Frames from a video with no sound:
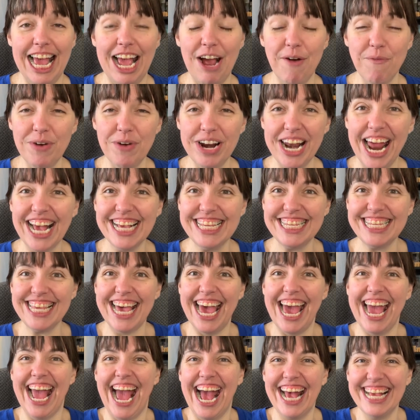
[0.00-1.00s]
when I say
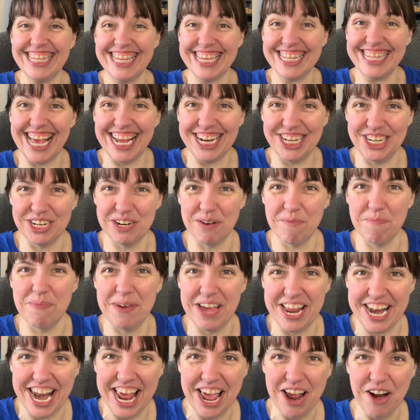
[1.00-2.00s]
that should have
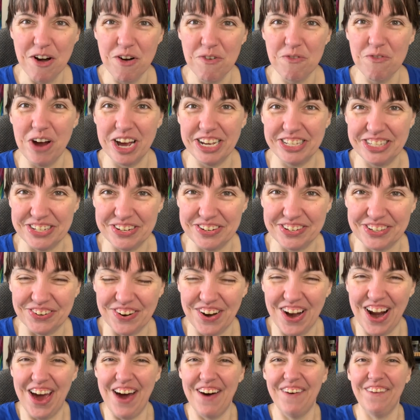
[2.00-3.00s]
been Russell
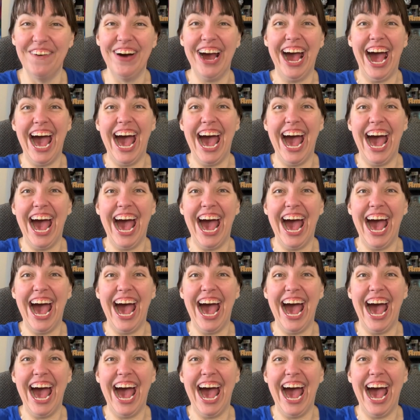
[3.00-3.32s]
Crowe.